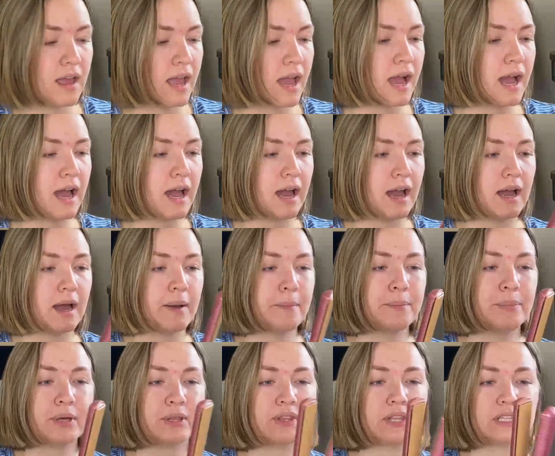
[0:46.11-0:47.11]

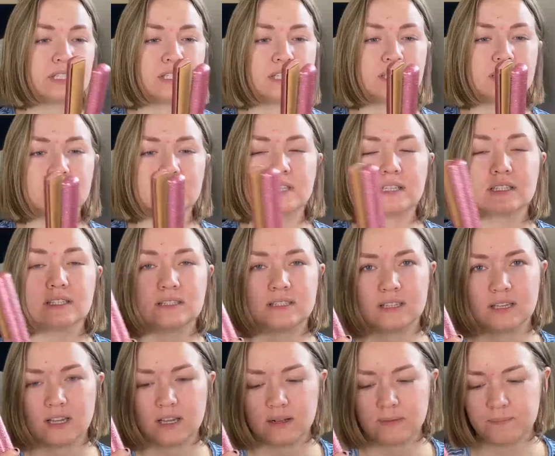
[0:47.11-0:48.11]
But this
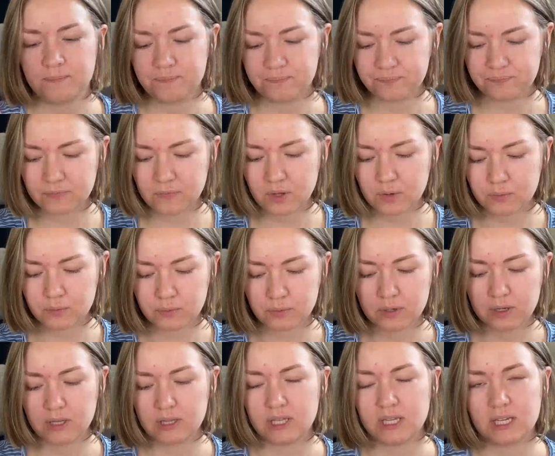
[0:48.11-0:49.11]

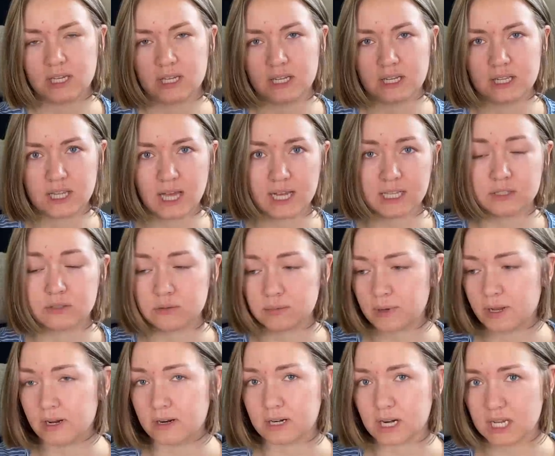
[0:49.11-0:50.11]
really glides through my
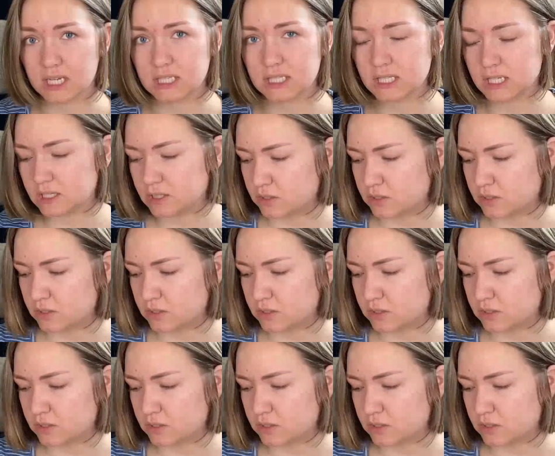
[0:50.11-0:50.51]
hair nicely.